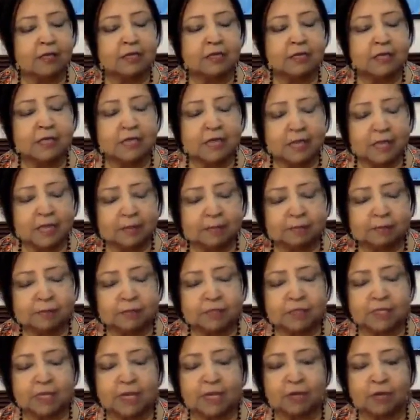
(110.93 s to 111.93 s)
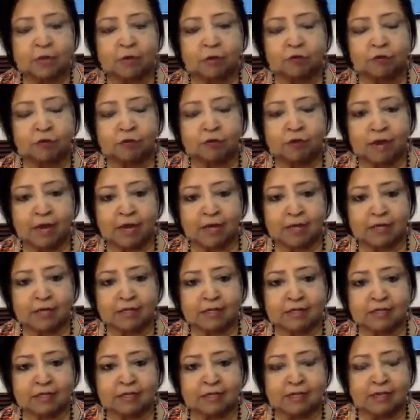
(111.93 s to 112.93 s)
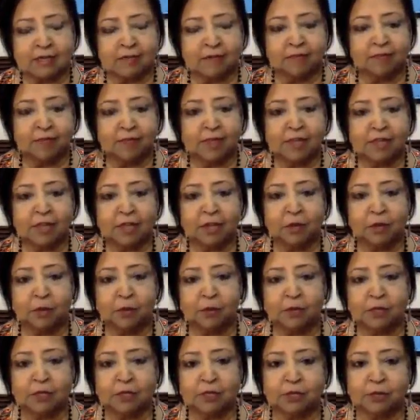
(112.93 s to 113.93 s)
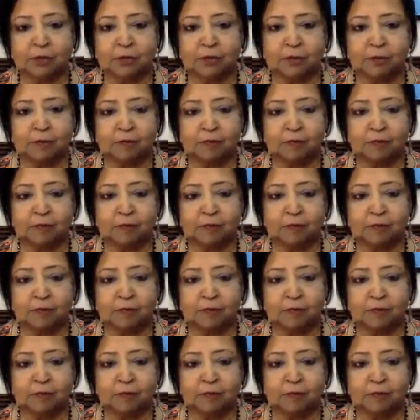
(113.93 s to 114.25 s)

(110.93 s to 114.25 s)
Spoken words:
deep state of rest that they go into,